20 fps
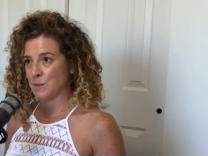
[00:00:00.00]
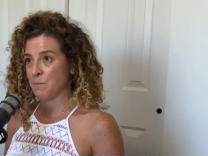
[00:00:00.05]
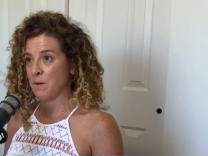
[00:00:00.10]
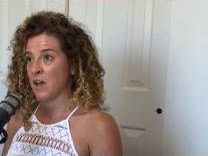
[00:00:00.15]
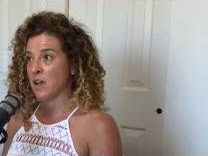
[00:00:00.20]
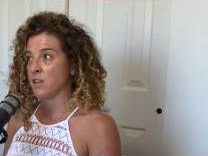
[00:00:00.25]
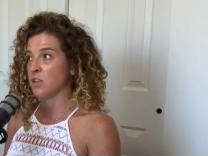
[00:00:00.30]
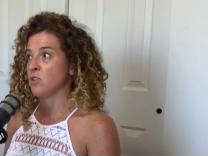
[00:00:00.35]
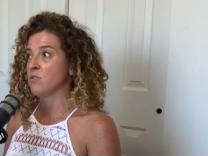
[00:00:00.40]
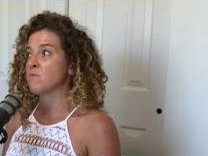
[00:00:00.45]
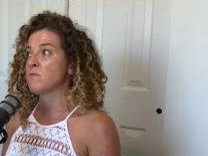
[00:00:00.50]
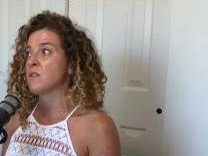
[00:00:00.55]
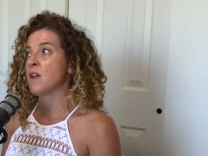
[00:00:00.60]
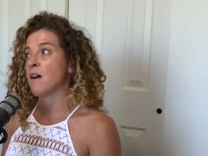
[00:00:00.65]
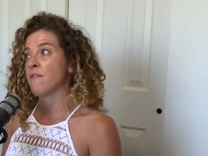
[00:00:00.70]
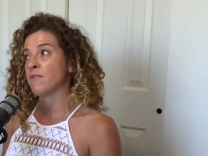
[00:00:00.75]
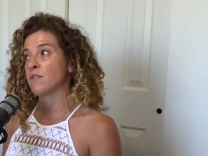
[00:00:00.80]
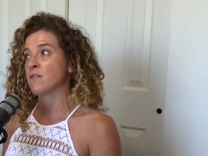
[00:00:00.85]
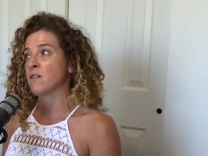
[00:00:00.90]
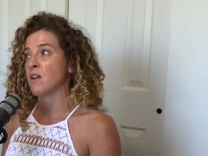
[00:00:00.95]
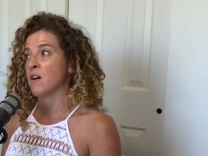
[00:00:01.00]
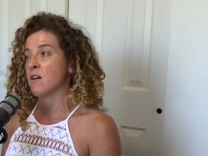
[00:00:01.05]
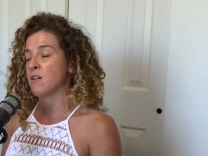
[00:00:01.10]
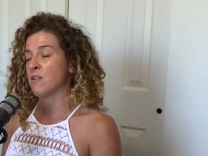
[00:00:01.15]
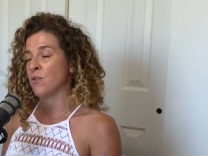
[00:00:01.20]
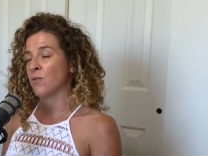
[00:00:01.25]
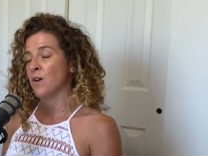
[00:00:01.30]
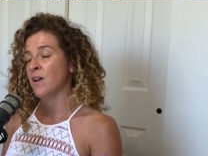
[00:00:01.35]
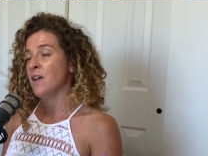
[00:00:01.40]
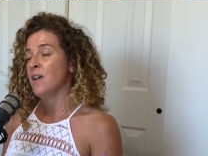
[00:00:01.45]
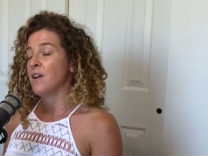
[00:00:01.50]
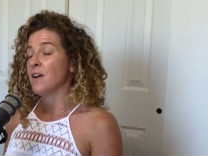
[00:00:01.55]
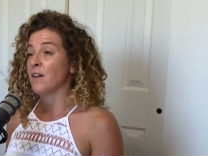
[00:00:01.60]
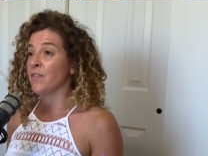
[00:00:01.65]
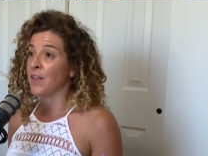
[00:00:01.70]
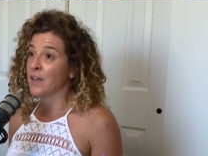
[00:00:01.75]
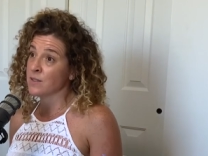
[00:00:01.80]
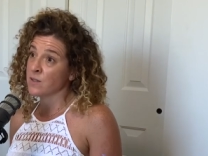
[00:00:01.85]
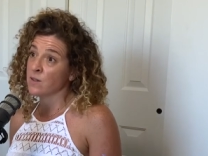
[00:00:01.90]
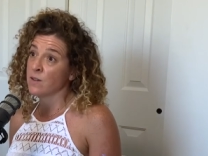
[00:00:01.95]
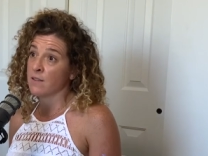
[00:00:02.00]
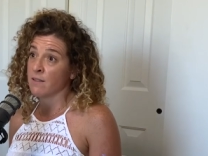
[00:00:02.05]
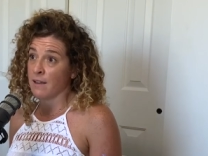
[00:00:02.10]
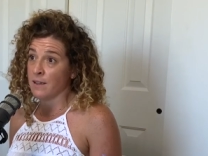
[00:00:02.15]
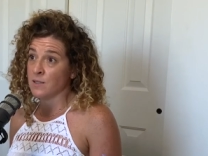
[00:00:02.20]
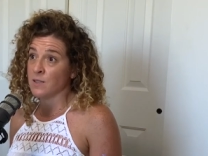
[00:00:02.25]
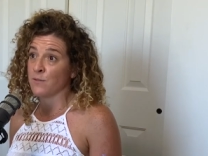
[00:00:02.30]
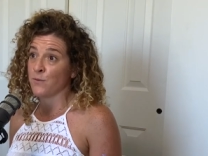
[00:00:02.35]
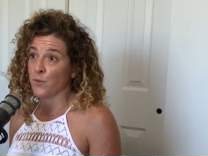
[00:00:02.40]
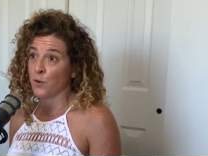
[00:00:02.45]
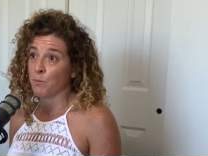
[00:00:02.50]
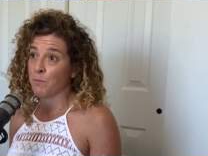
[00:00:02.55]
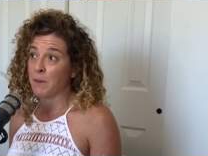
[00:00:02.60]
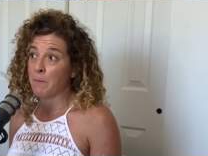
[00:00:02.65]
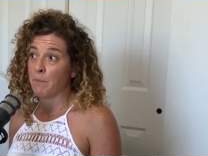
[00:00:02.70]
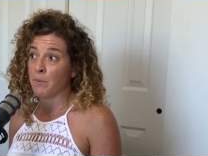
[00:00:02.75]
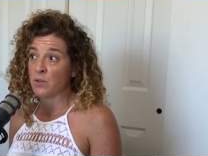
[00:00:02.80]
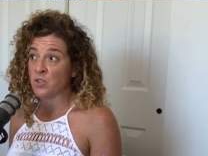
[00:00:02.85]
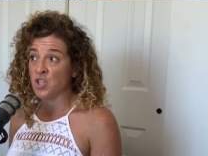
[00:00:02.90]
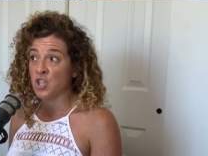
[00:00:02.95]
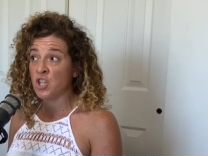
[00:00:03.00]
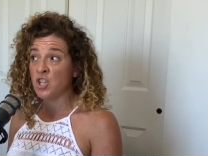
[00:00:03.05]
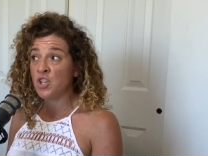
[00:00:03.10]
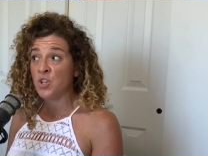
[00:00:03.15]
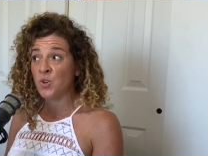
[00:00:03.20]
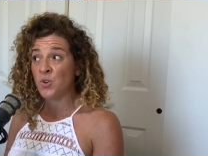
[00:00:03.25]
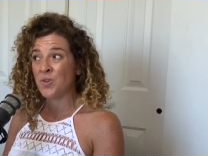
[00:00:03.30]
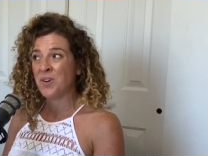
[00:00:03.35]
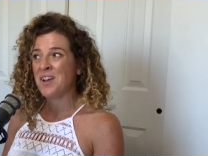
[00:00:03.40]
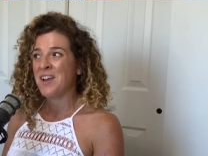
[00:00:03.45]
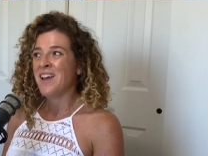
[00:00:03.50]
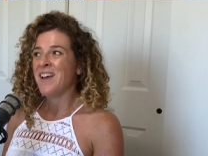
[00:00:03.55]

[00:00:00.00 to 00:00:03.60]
but you never know and that's a good lesson for people too